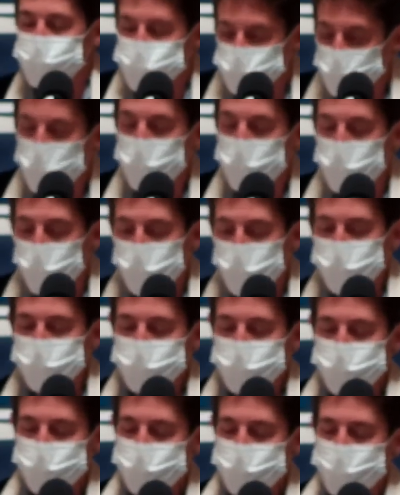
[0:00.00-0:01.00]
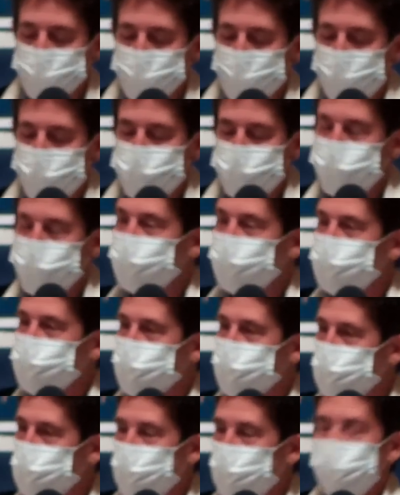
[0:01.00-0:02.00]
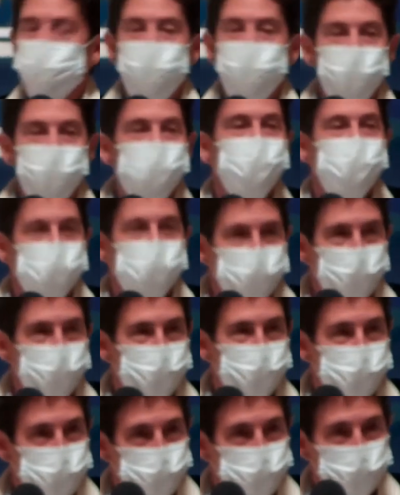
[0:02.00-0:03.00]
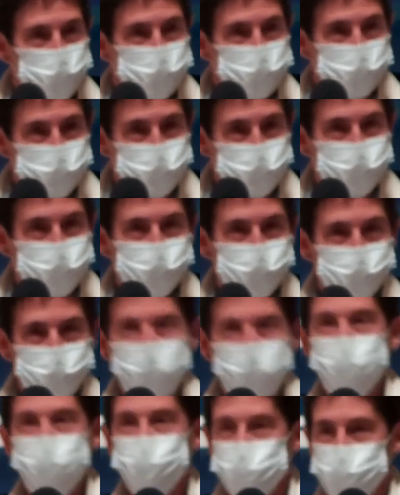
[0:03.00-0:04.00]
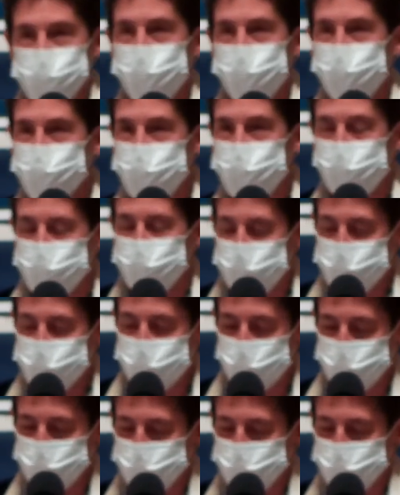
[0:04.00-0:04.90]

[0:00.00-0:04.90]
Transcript: a warning, I think some of them are actually sales tools, not just longevity